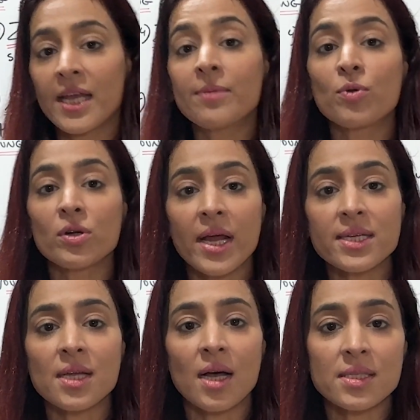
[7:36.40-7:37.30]
It
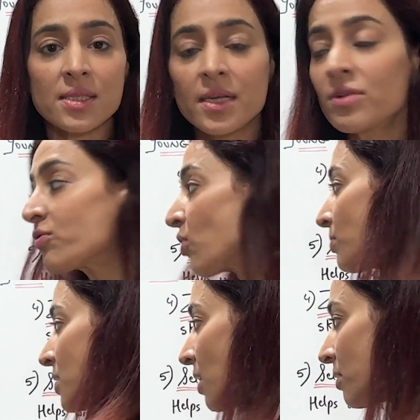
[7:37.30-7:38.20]
protects our skin
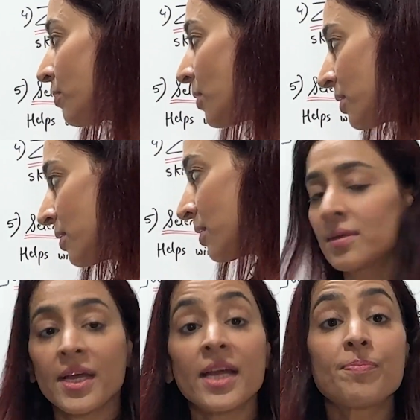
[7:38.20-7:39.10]
from sunburn.
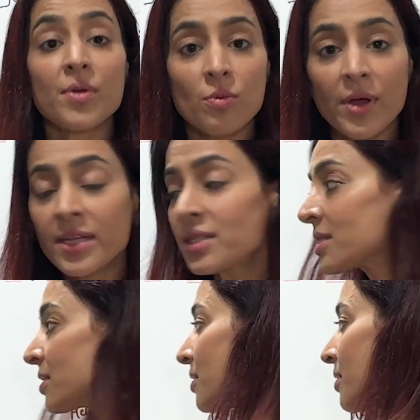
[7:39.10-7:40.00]
It
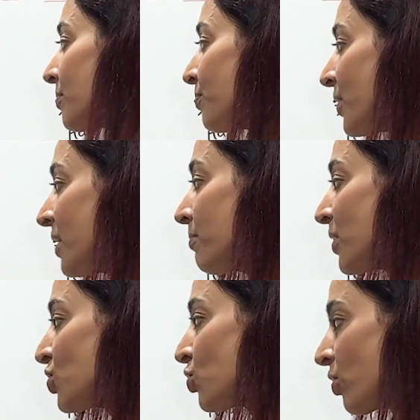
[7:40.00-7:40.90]
prevents
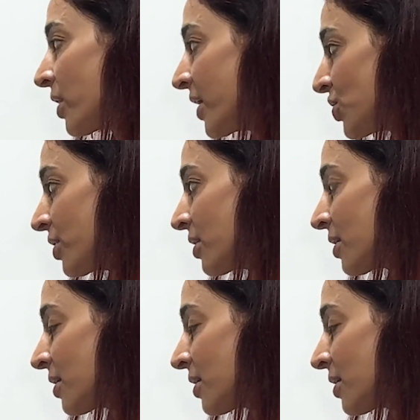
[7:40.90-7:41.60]
premature aging,